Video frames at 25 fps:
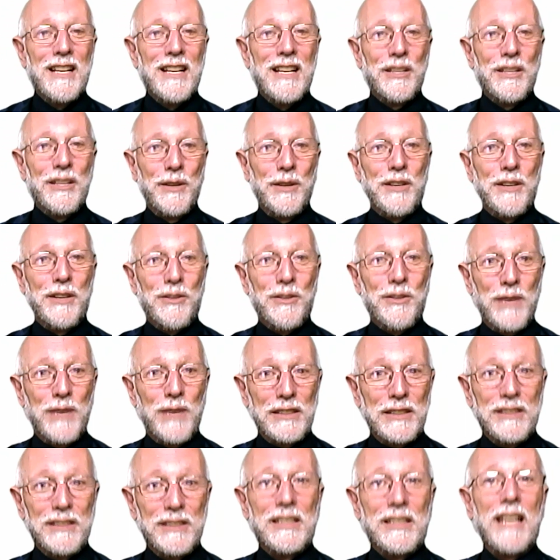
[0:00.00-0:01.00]
You hear
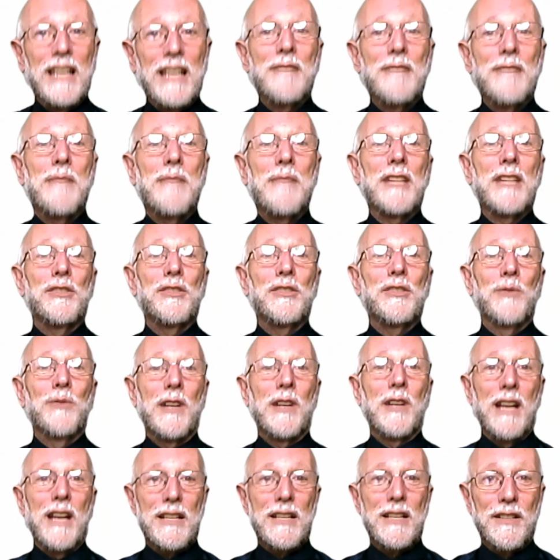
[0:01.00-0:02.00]
questions and it makes you
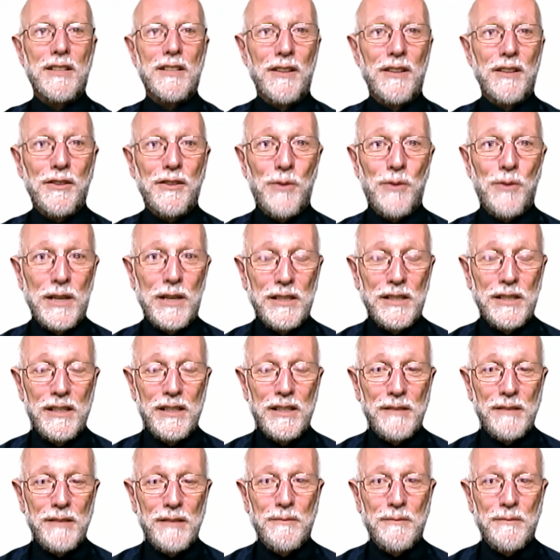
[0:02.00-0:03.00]
want to ask another question
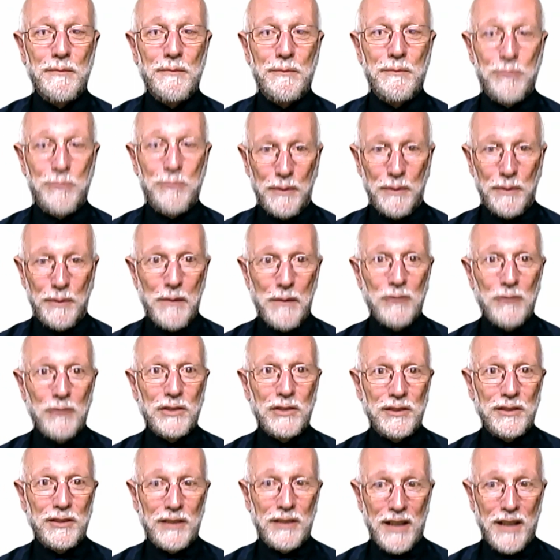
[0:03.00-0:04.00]
that
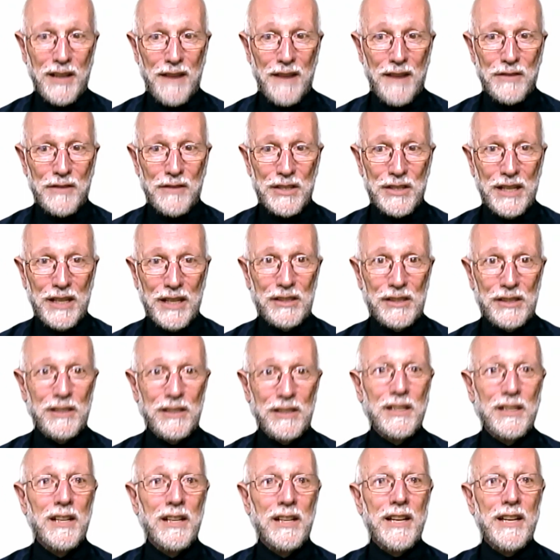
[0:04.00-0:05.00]
promotes the
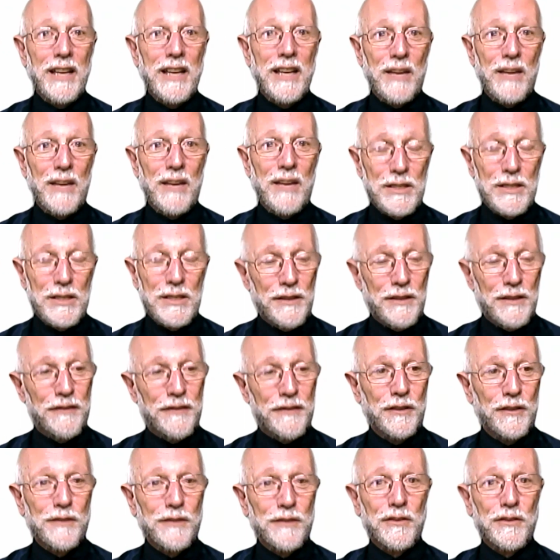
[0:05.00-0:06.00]
conversation in ways that are
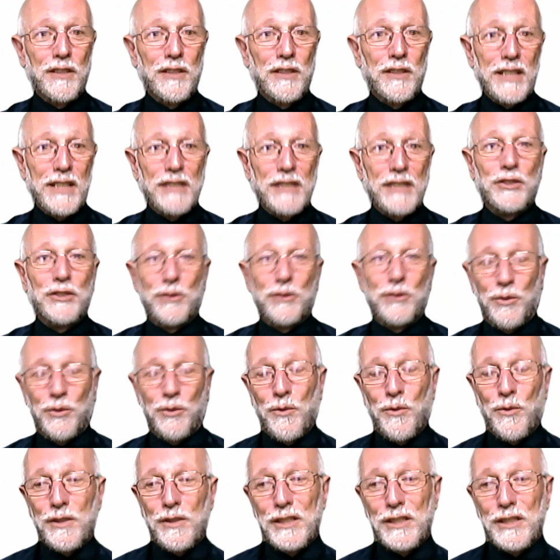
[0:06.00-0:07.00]
fruitful and get you
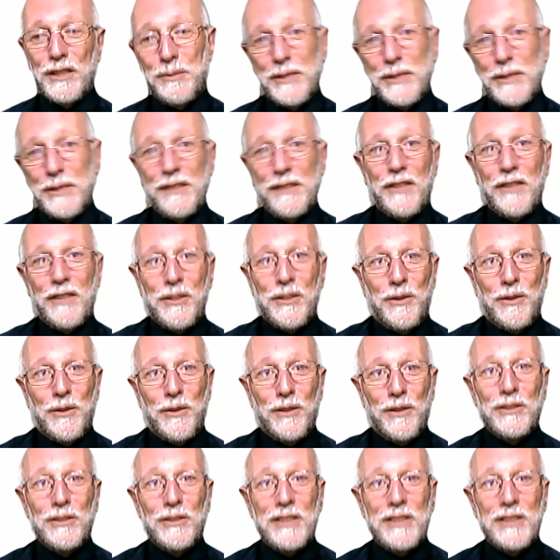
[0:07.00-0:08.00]
toward the specific
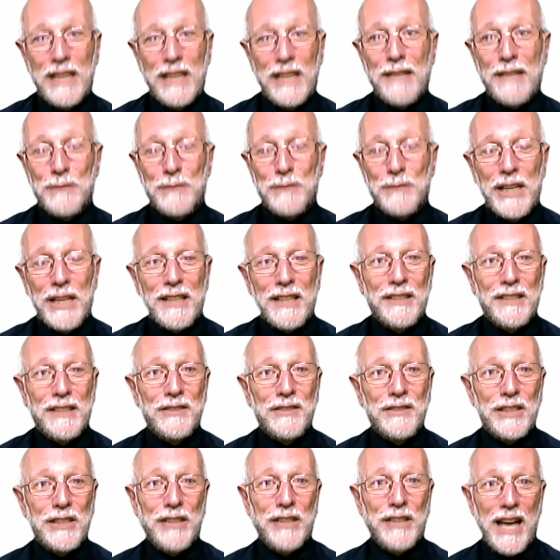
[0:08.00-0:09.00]
goals and objectives
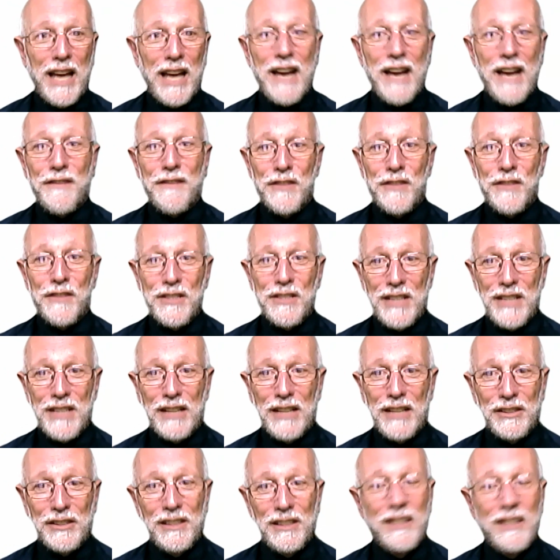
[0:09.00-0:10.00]
that you had for the
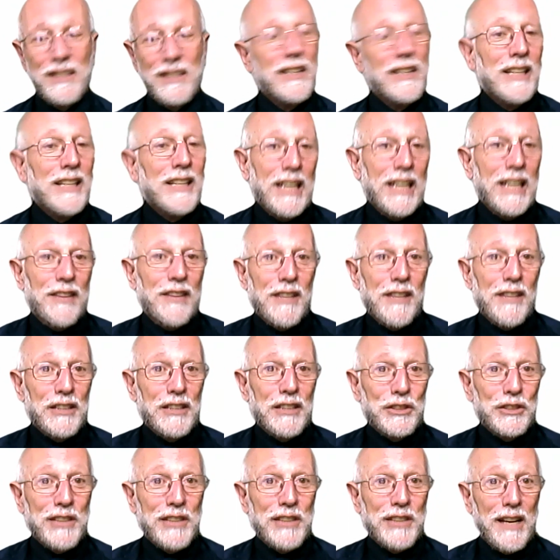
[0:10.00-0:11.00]
session, either
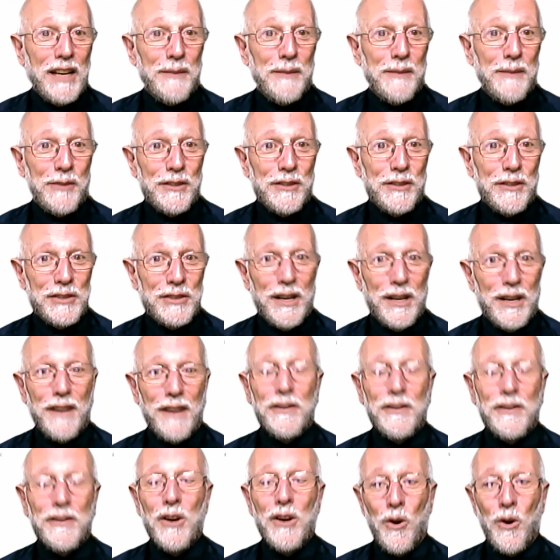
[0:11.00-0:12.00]
that you set up for yourself
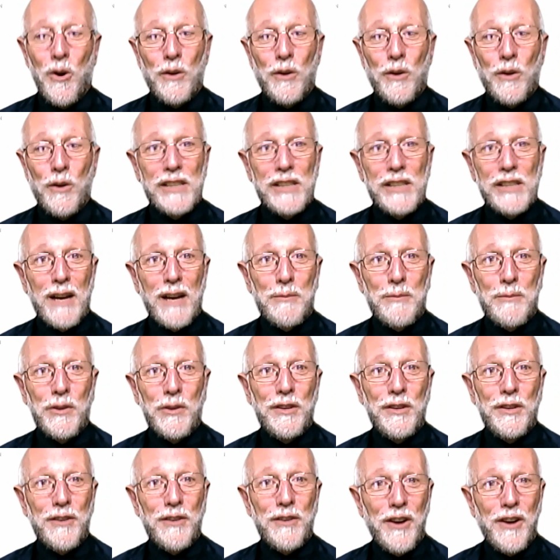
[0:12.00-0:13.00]
or you set up
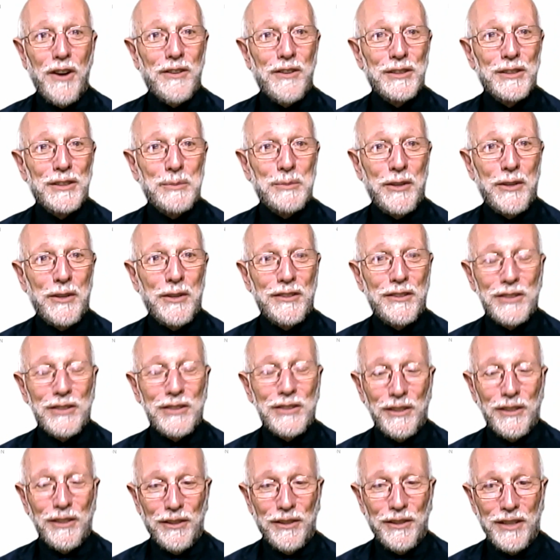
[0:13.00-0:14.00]
with your co-conspirators in
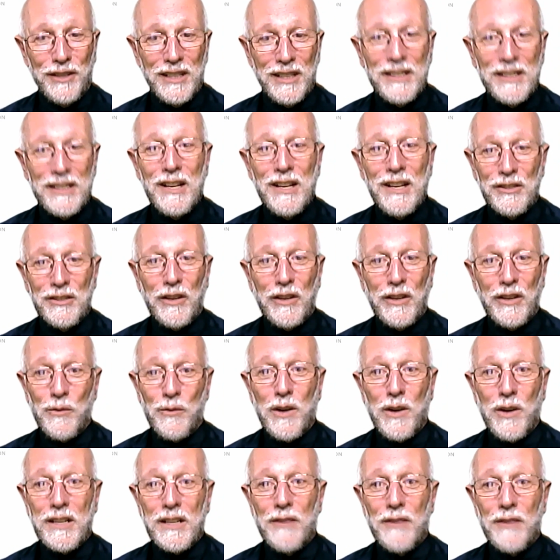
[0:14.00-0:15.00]
learning, so you
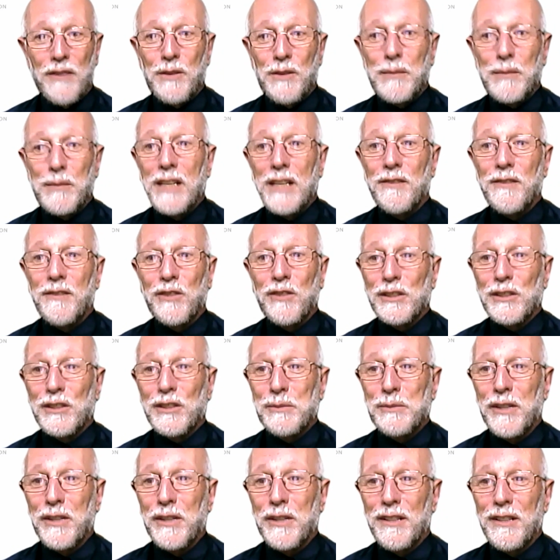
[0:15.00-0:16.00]
walked out with a meaningful
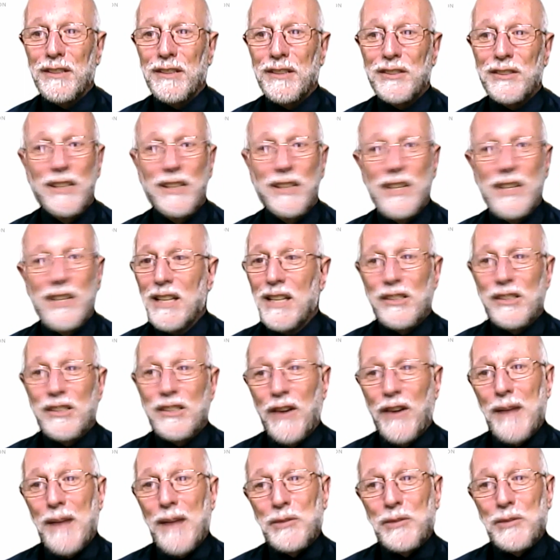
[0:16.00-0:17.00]
experience. So
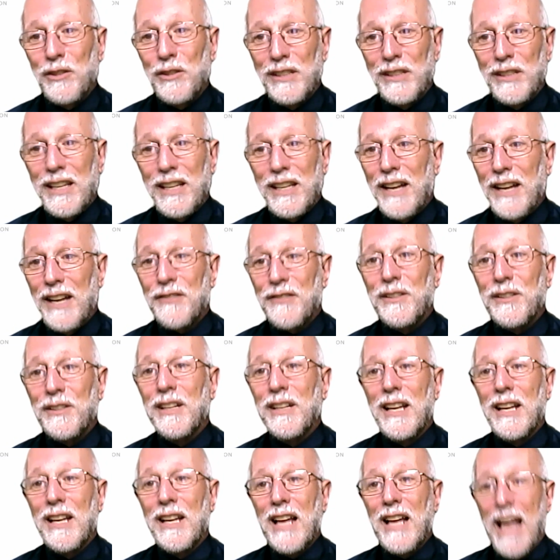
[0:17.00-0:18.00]
absolutely, Catherine,
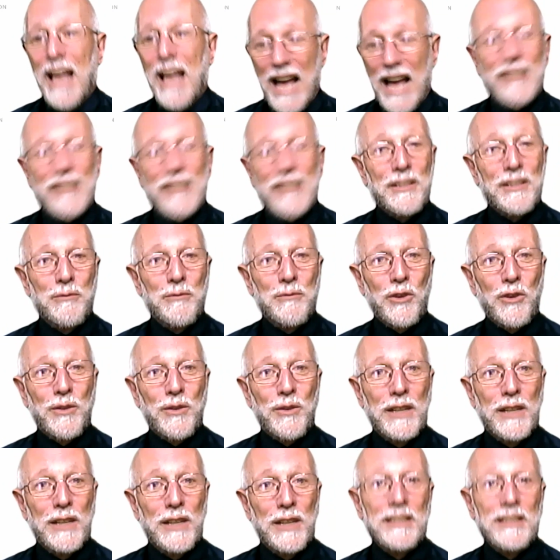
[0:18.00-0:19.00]
asking more
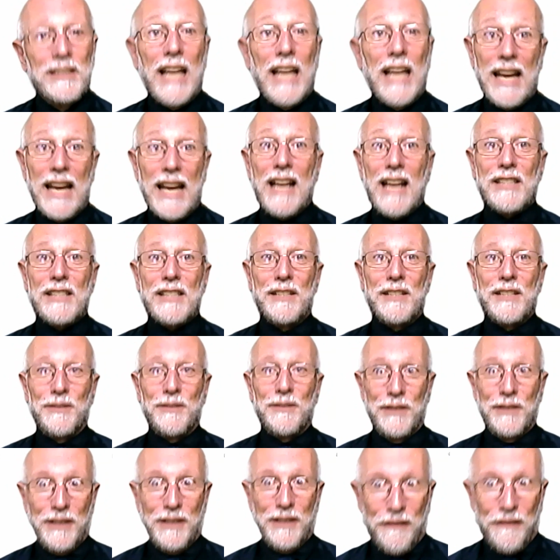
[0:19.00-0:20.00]
questions and asking
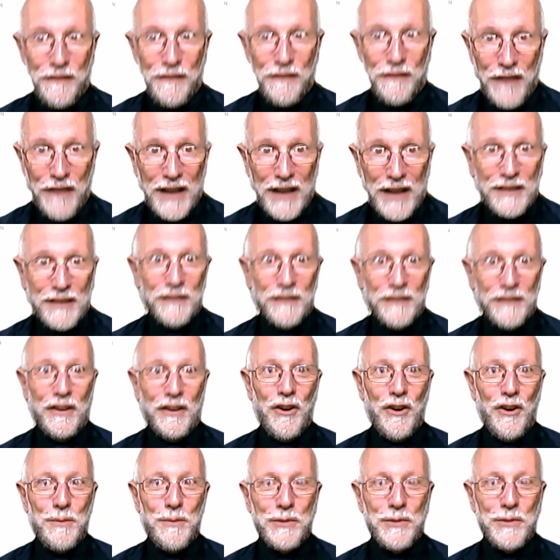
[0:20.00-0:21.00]
really effective,
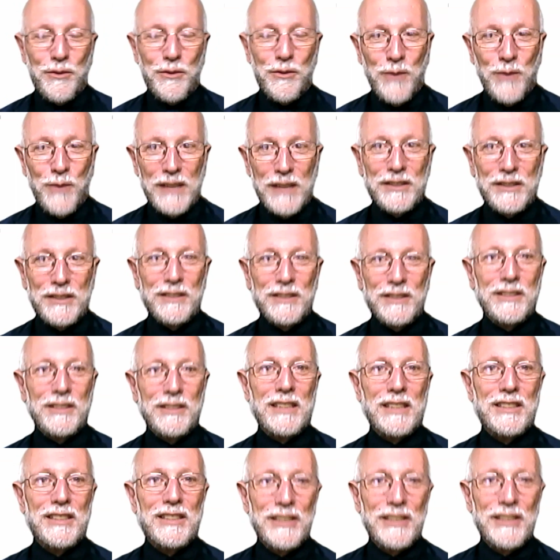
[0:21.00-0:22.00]
open questions
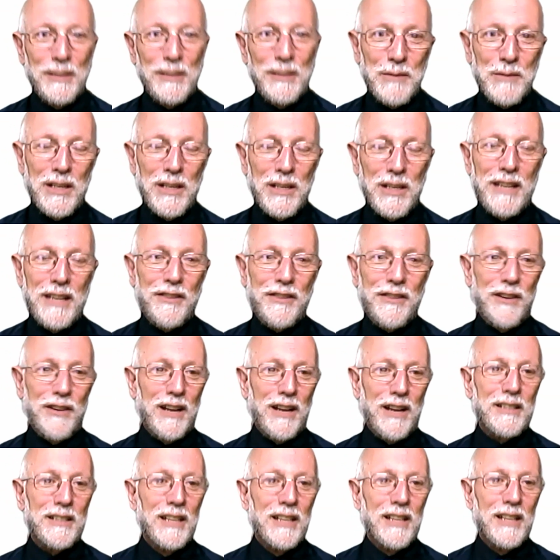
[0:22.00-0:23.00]
that stimulate
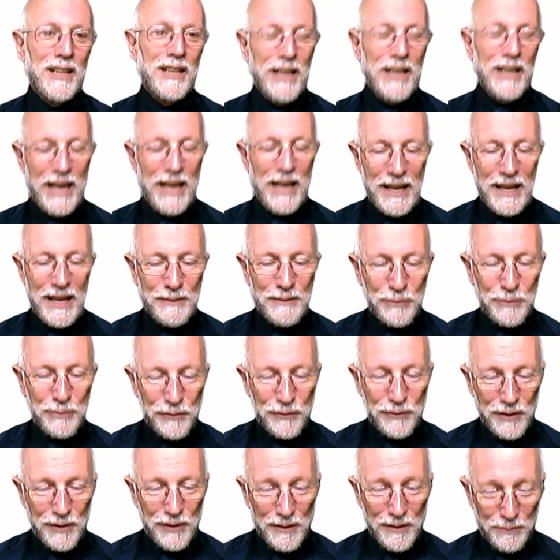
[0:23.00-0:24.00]
thought and
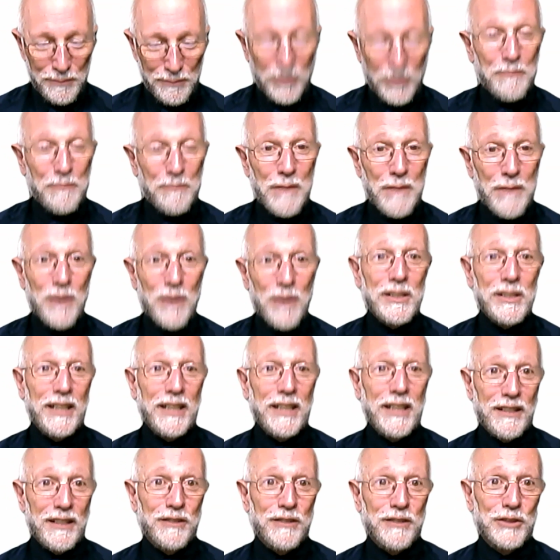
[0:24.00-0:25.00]
promote
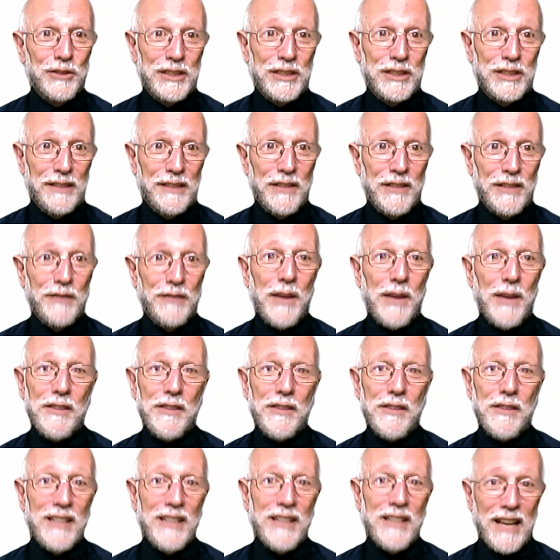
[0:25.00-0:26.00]
inclusivity rather
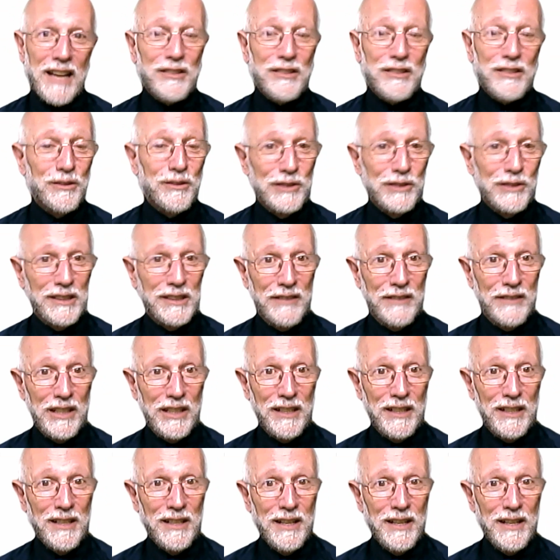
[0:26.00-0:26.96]
than exclusivity.